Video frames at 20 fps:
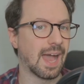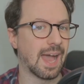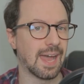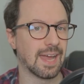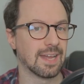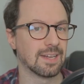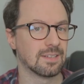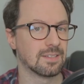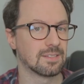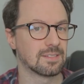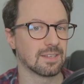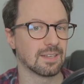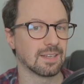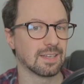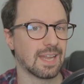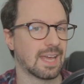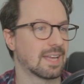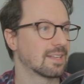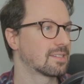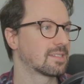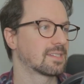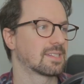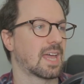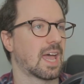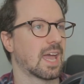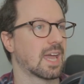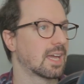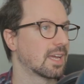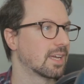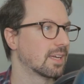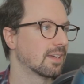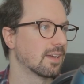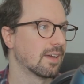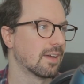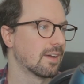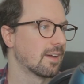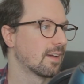and let's say